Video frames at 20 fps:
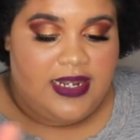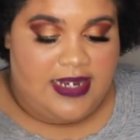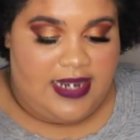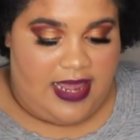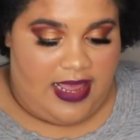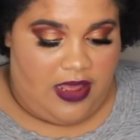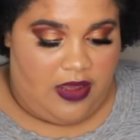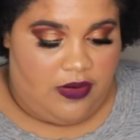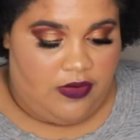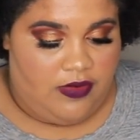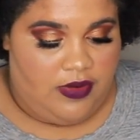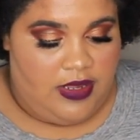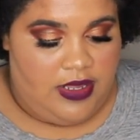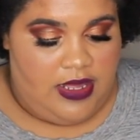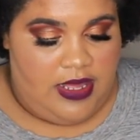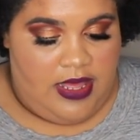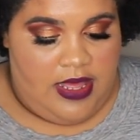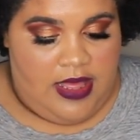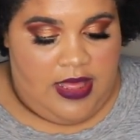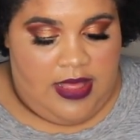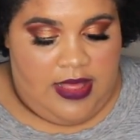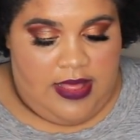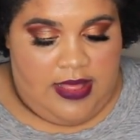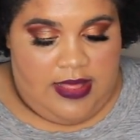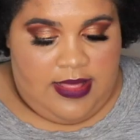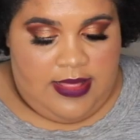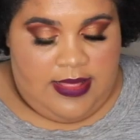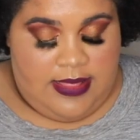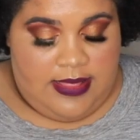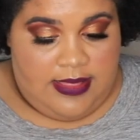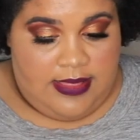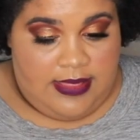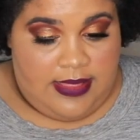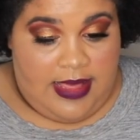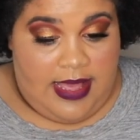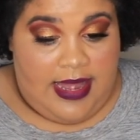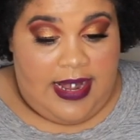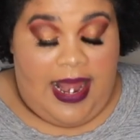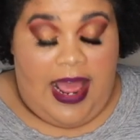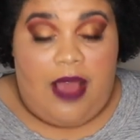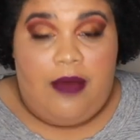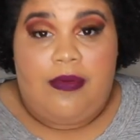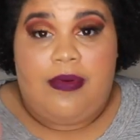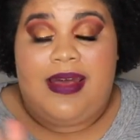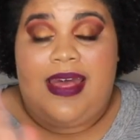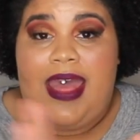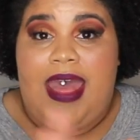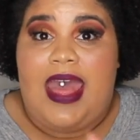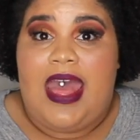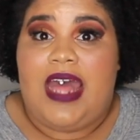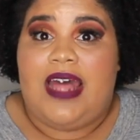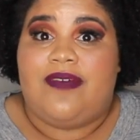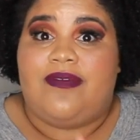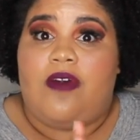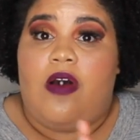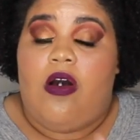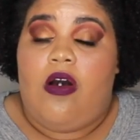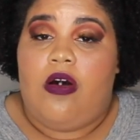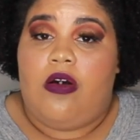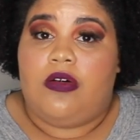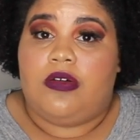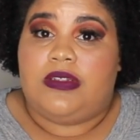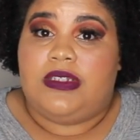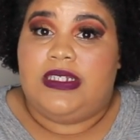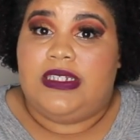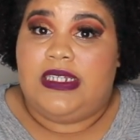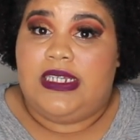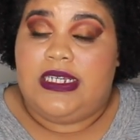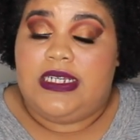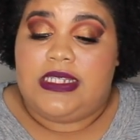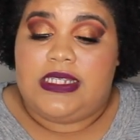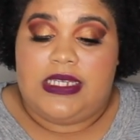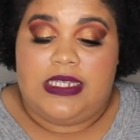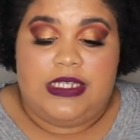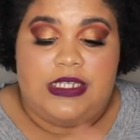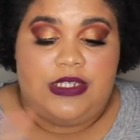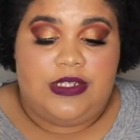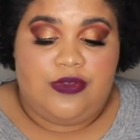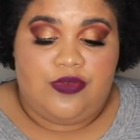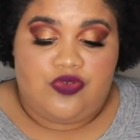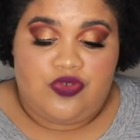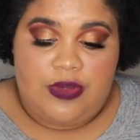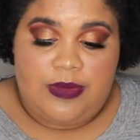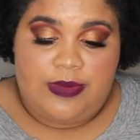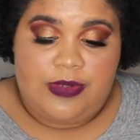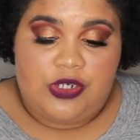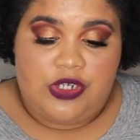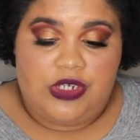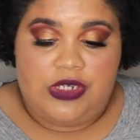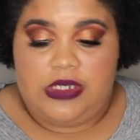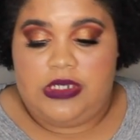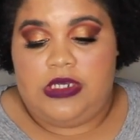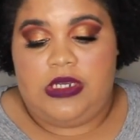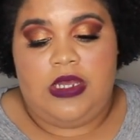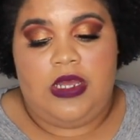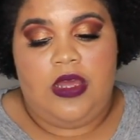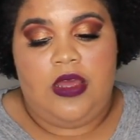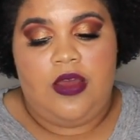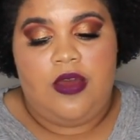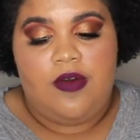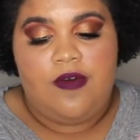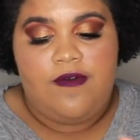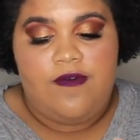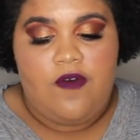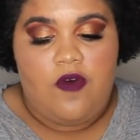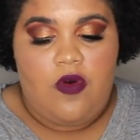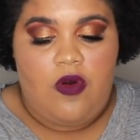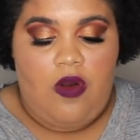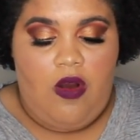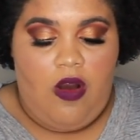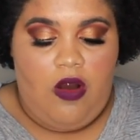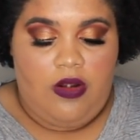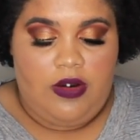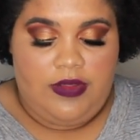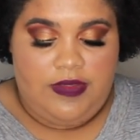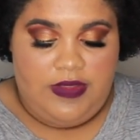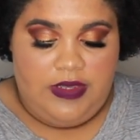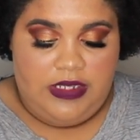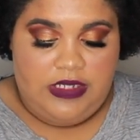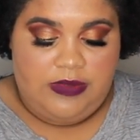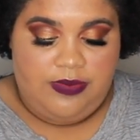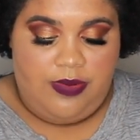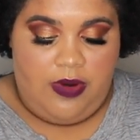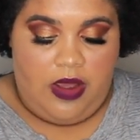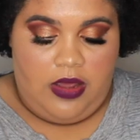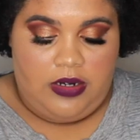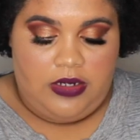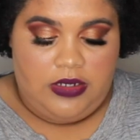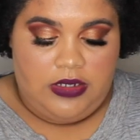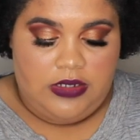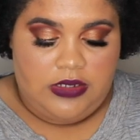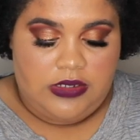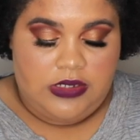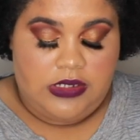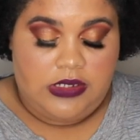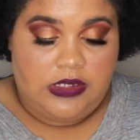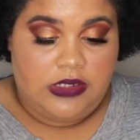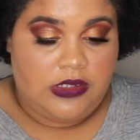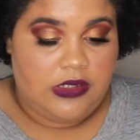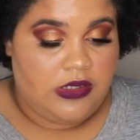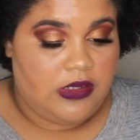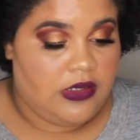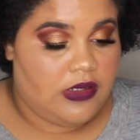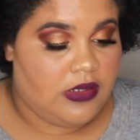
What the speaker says: Now, and I will have all the links in the description for all of these products.